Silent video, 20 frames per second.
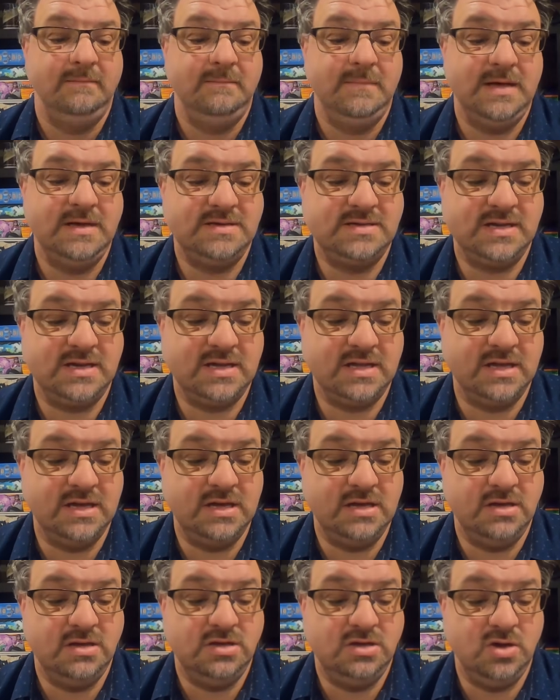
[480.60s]

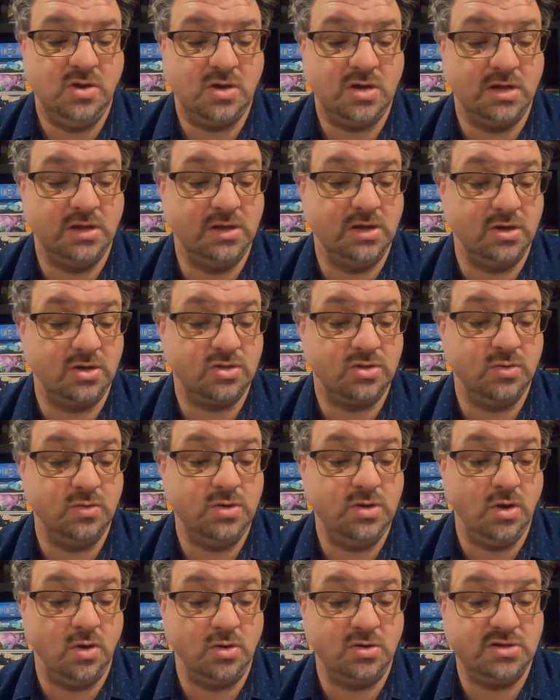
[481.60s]
Basically, you can look through
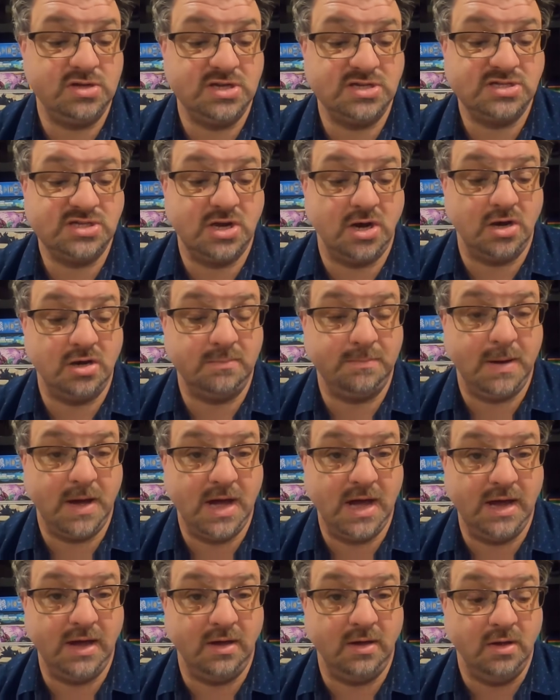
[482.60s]
your discard
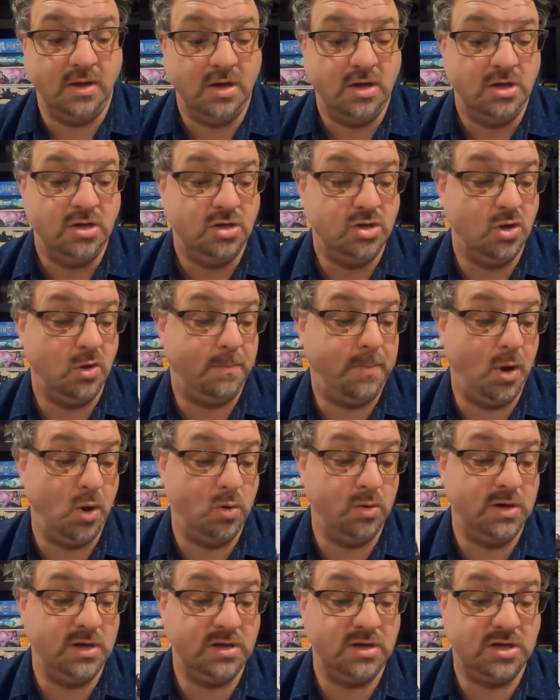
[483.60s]
pile. Your
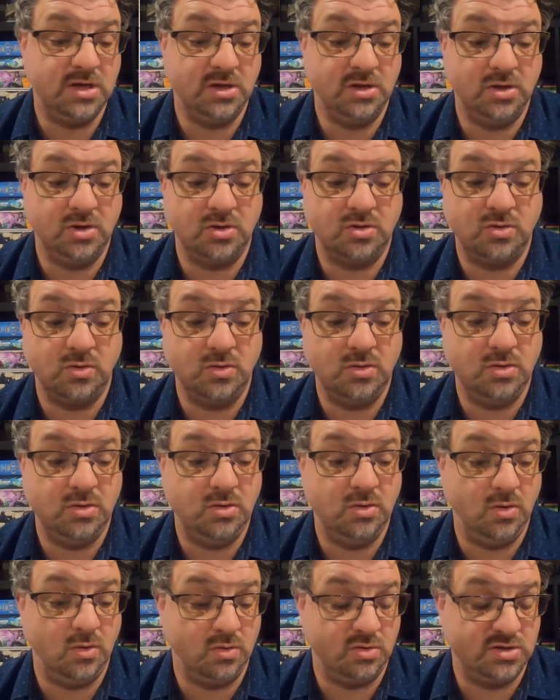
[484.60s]
opponent can look through
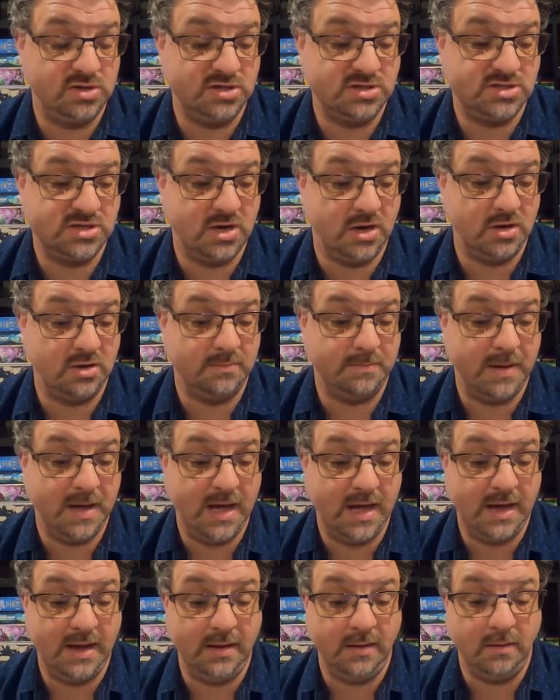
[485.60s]
your discard
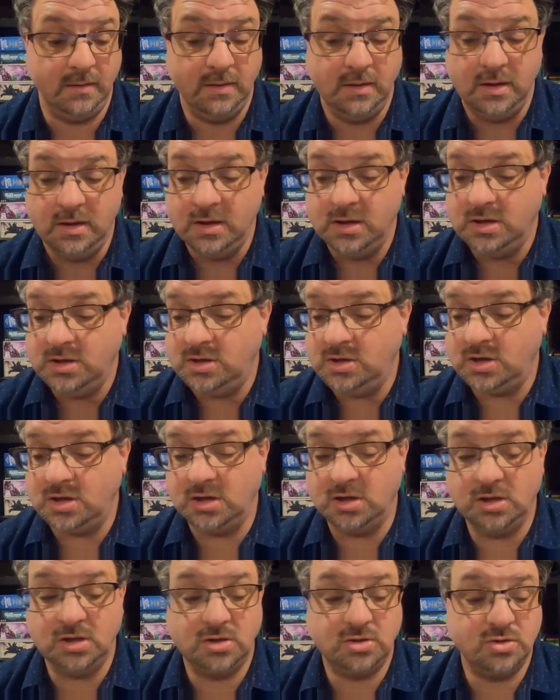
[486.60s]
pile. You can
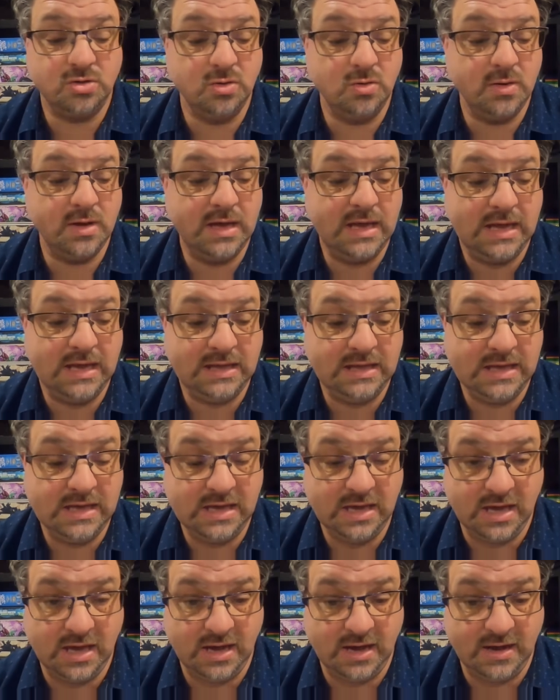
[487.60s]
look through
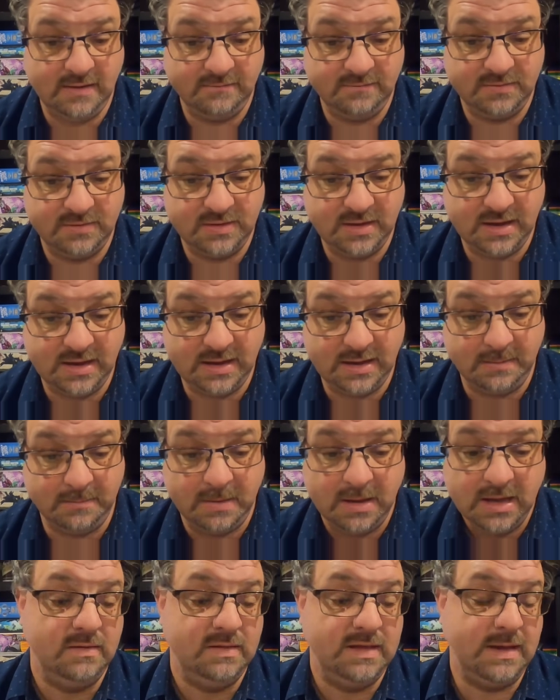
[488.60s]
any of them.
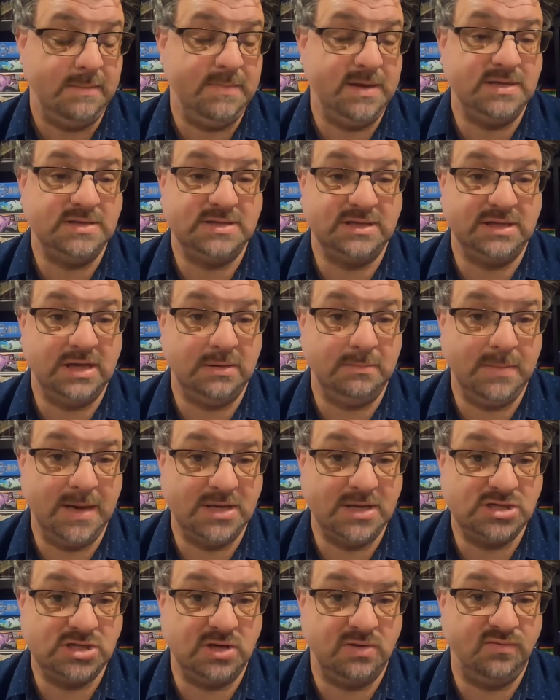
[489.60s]
That means in
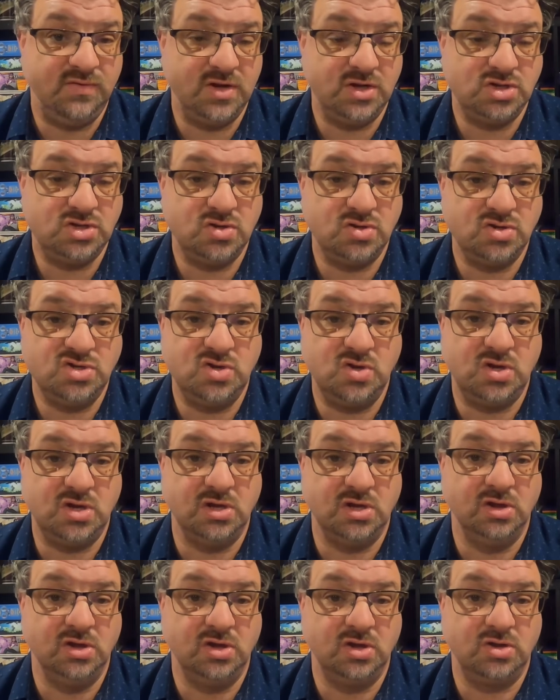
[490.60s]
Unmatched Adventures, you
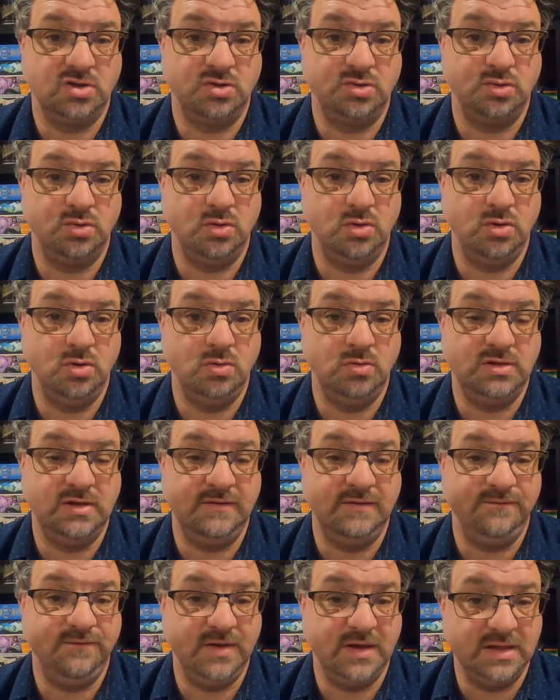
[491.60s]
can look through
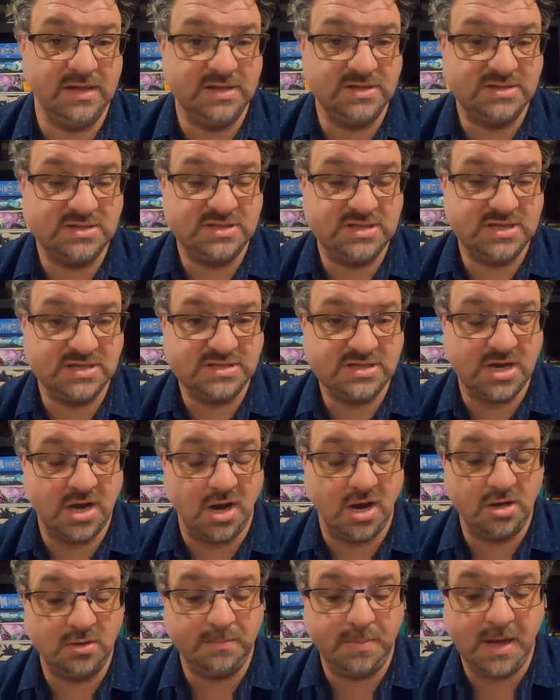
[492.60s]
the villain's
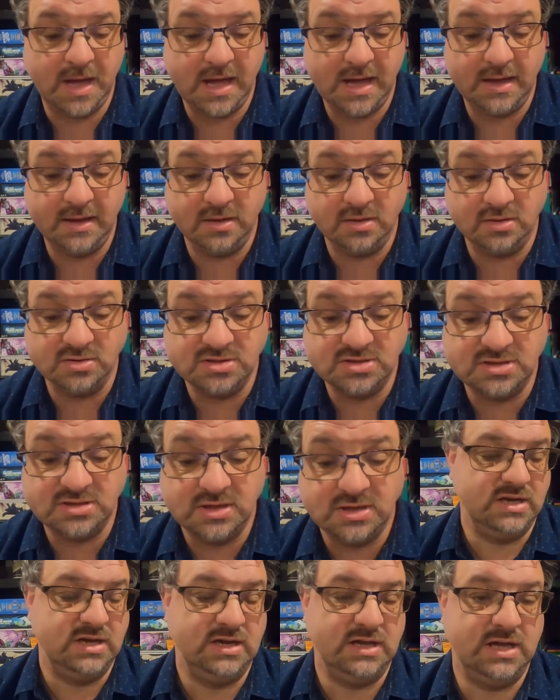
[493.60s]
discard piles.
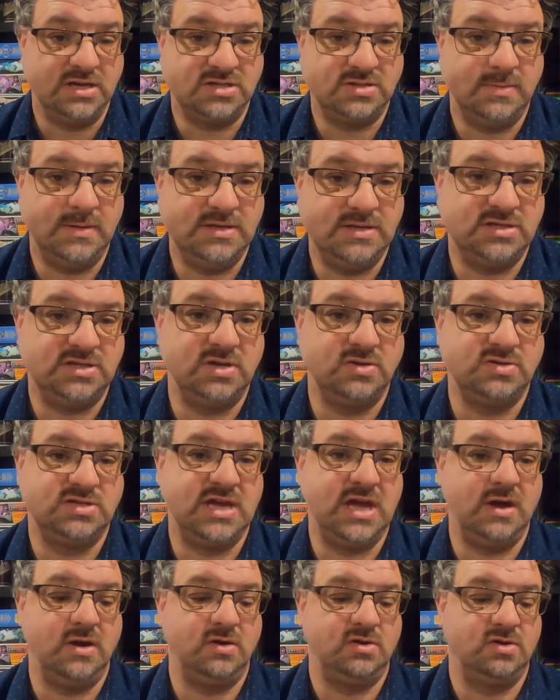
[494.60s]
It also means that those
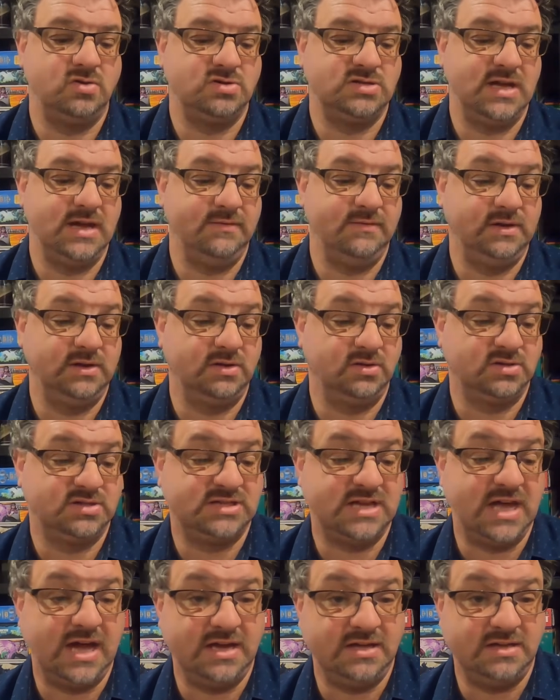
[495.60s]
characters that have little
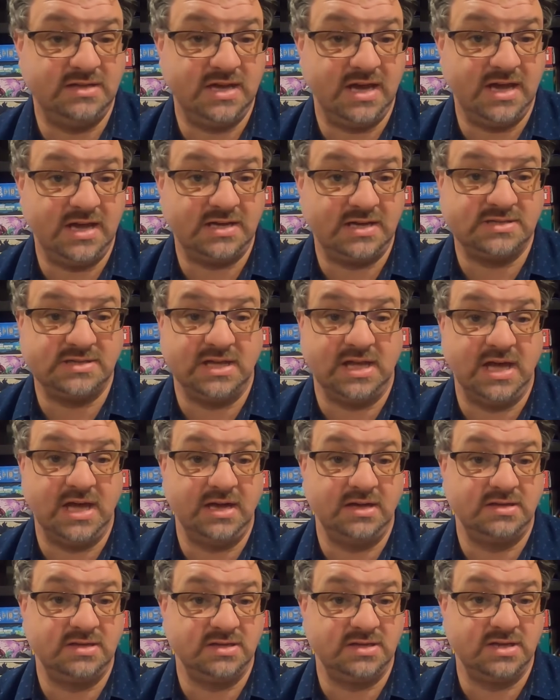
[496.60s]
side decks
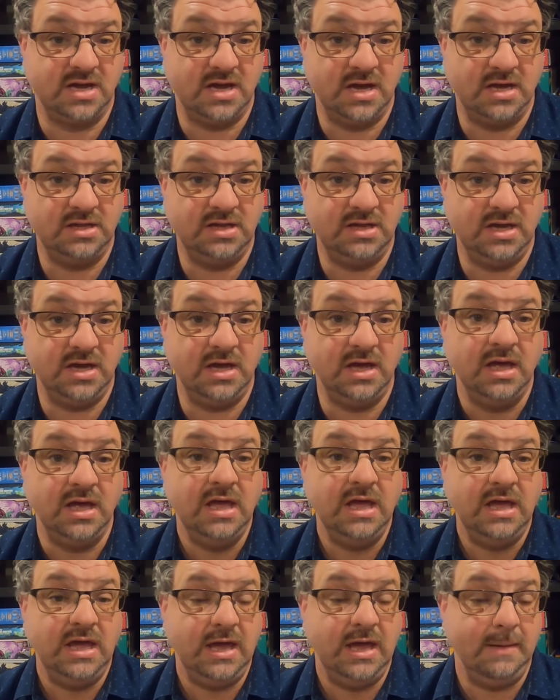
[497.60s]
like Titania
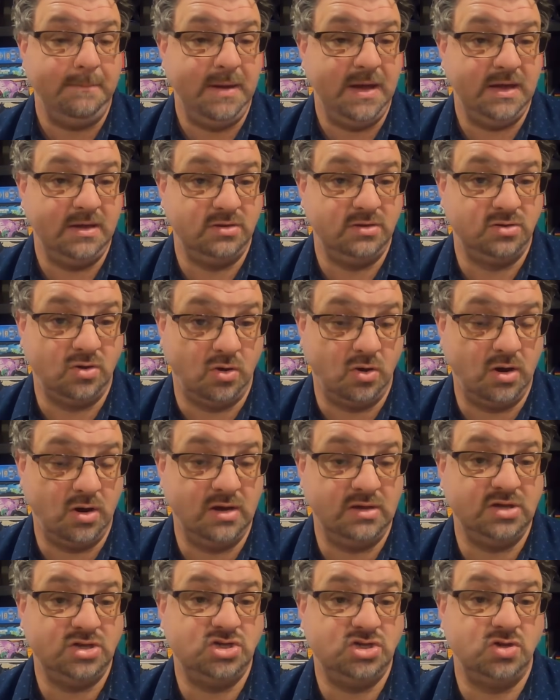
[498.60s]
and Pandora,
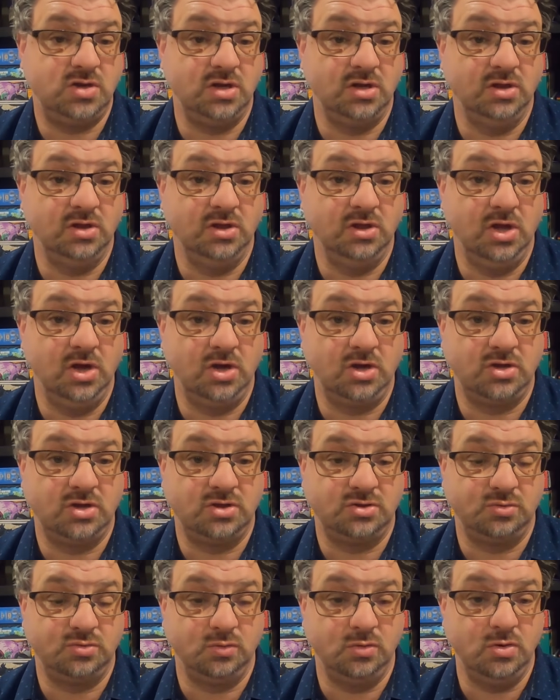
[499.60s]
that you can look
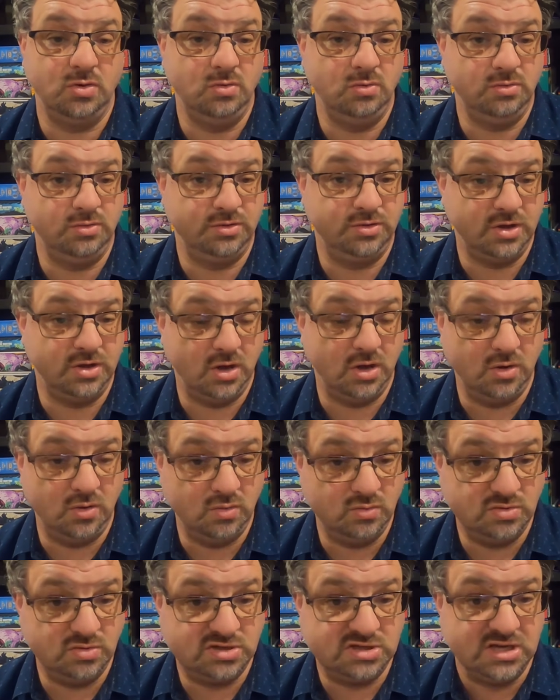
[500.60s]
through
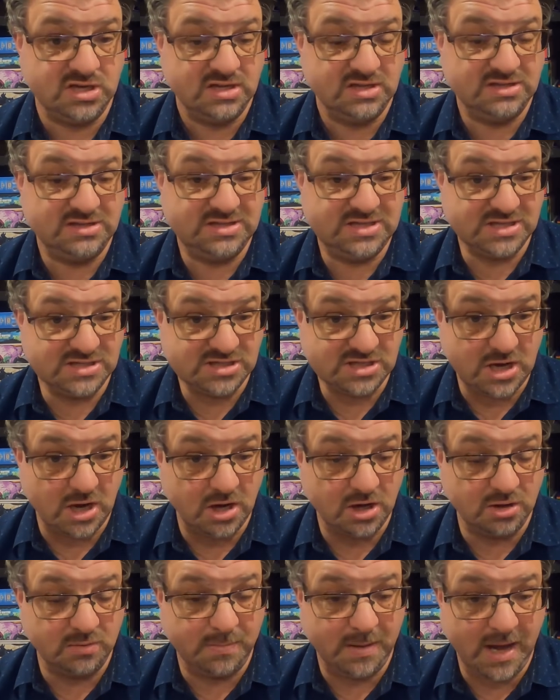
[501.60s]
those
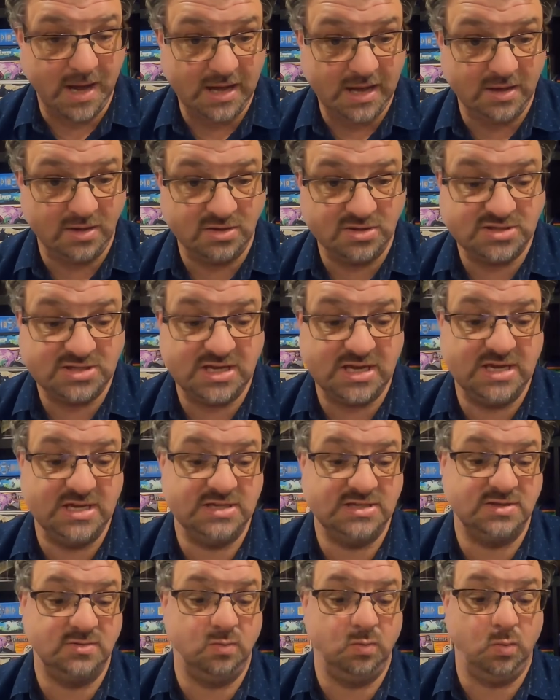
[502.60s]
discard piles
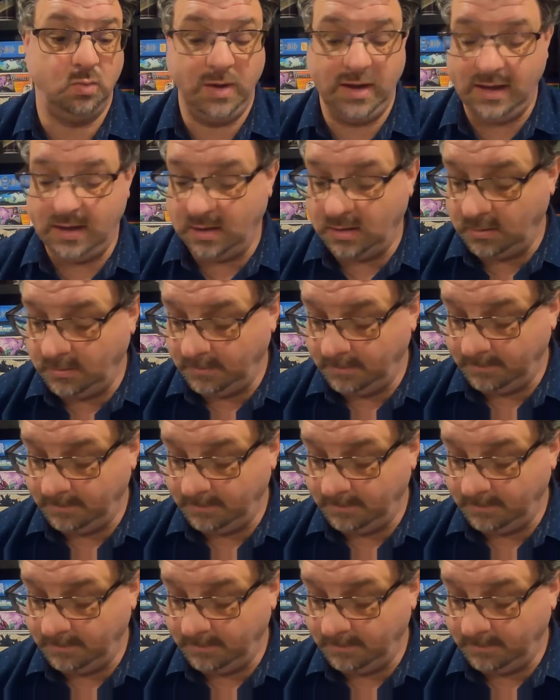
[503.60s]
as well.